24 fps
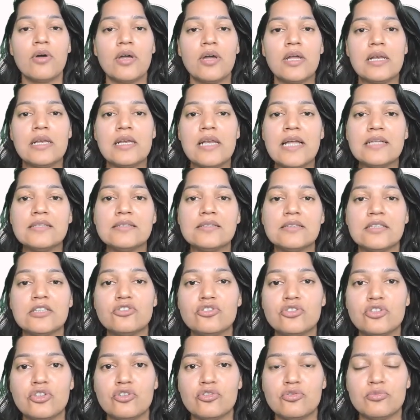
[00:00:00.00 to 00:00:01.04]
Let's
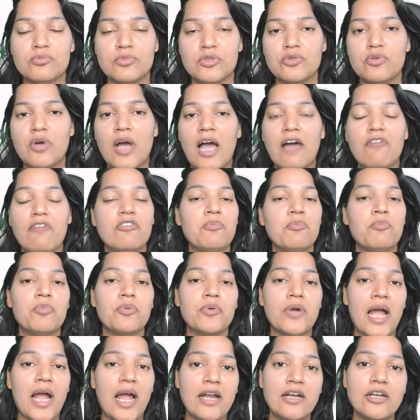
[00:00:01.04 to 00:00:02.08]
assume you have a
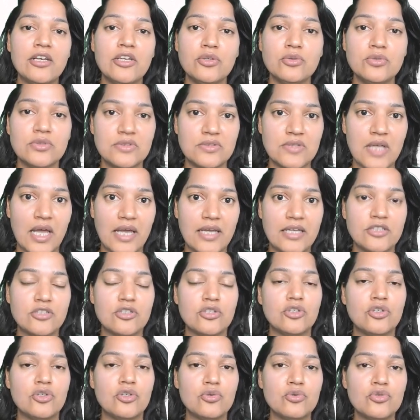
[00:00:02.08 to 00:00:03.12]
brand new
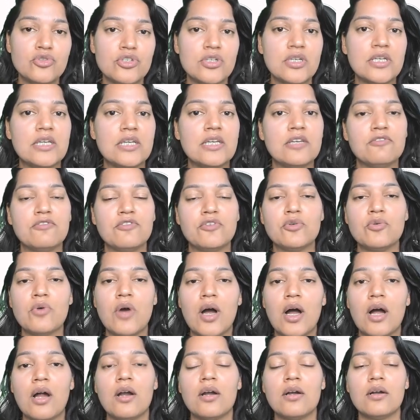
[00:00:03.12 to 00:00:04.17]
site. Usually, if you
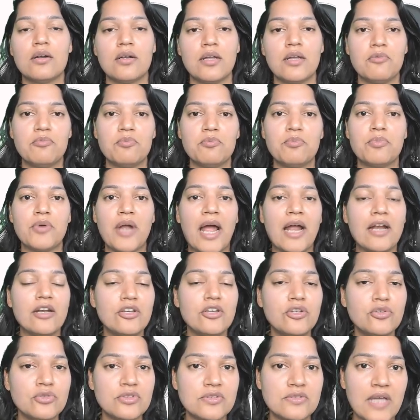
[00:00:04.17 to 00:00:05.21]
are a brand
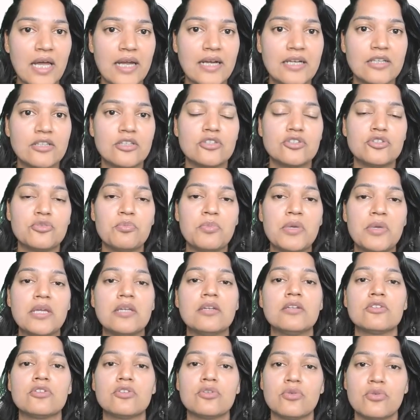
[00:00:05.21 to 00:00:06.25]
new site, the domain
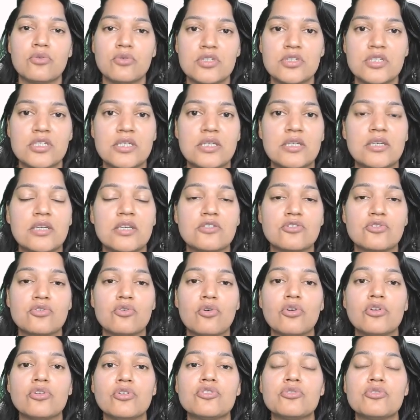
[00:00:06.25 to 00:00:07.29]
authority is
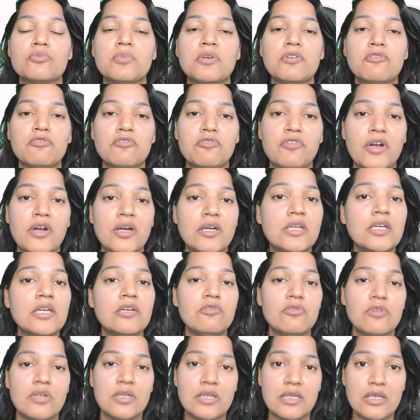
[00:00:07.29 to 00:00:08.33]
going to be
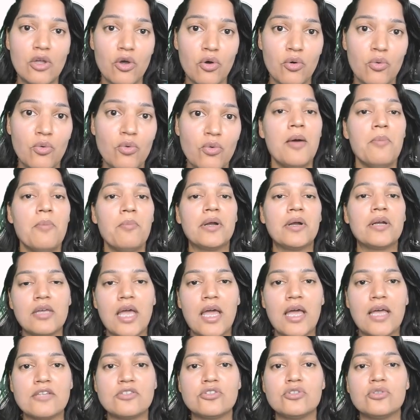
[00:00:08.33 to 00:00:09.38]
very low. But
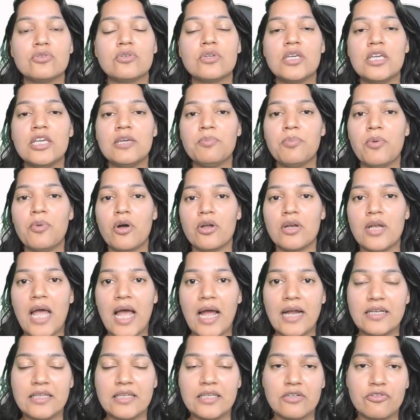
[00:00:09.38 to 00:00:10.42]
as you keep on
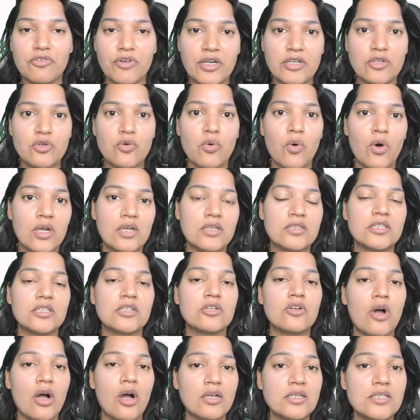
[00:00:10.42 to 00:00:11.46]
adding great quality
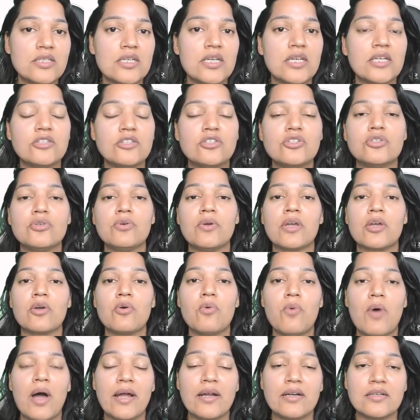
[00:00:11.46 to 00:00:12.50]
content, you
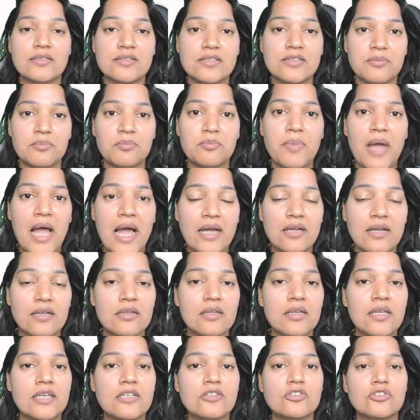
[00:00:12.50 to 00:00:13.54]
acquire some
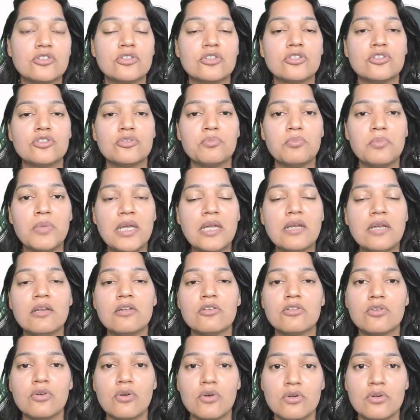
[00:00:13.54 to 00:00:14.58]
backlinks, the domain
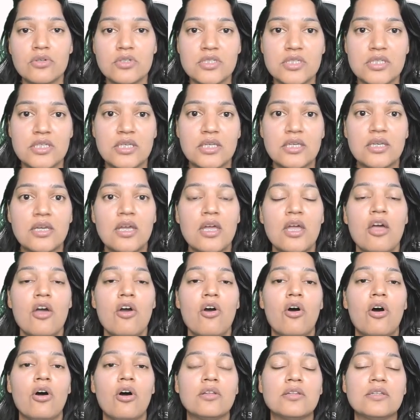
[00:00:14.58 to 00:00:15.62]
authority
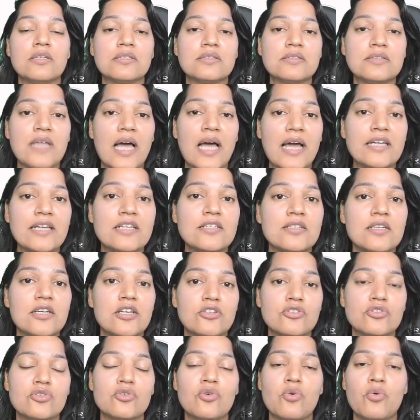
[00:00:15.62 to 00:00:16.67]
on the site
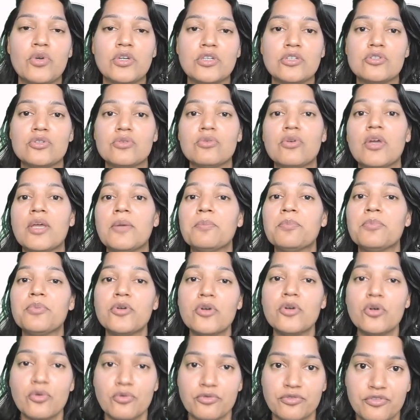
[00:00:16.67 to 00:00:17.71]
is going to
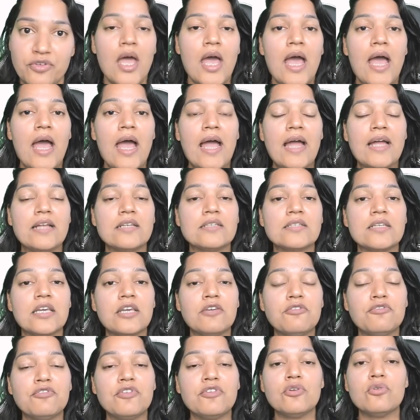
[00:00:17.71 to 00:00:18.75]
improve. And
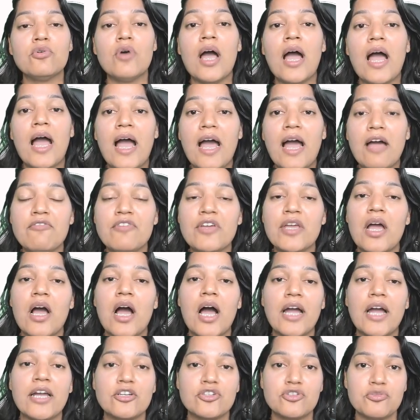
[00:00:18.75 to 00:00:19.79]
if you have a
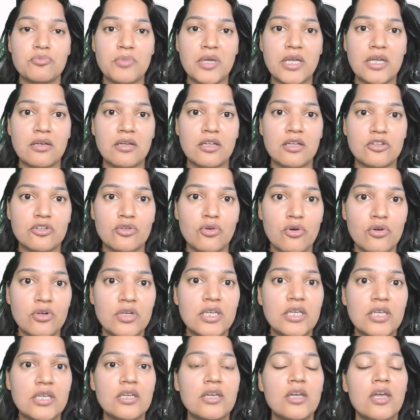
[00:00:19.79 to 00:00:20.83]
high domain
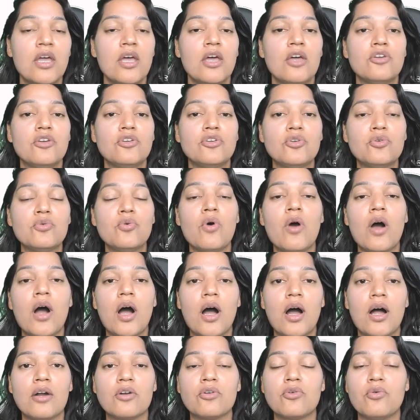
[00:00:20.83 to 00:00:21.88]
authority, you
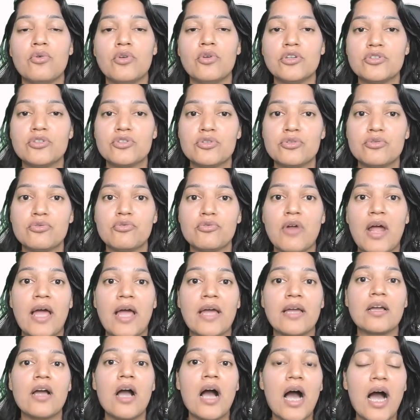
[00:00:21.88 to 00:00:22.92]
are going to
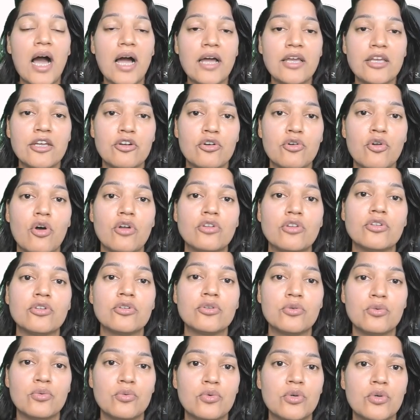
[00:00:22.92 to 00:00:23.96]
rank higher on the
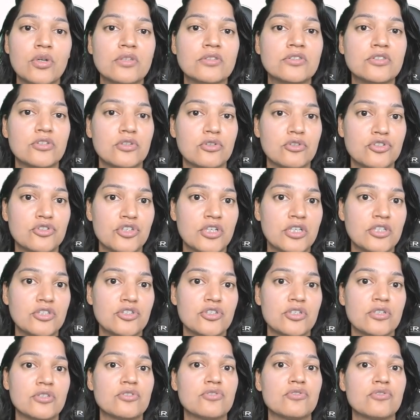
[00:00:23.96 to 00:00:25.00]
Google search
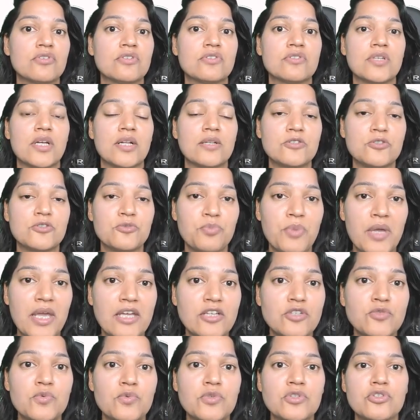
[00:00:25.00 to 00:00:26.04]
engine's results
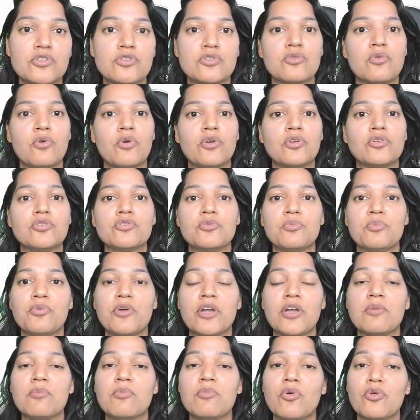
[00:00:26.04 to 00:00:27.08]
page, which is going to
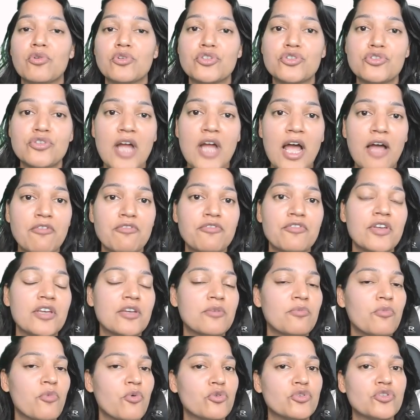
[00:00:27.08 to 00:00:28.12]
bring more
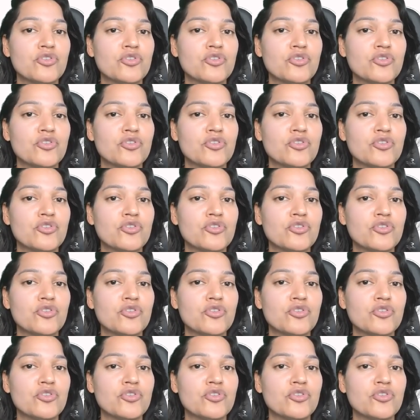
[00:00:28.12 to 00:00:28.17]
traffic, more